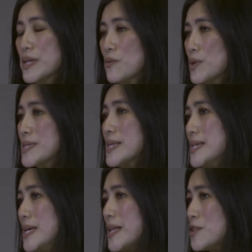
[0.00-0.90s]
It was the
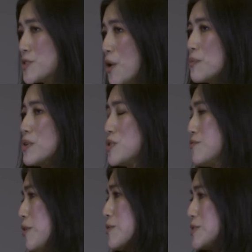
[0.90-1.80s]
DNA Zone, which
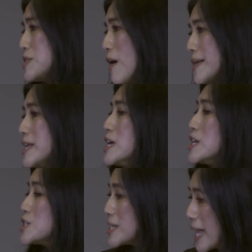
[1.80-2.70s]
focused on
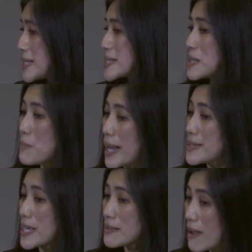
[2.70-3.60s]
genetics and
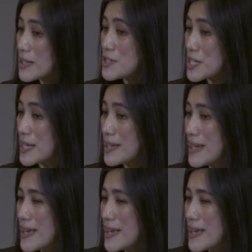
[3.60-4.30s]
biotechnology.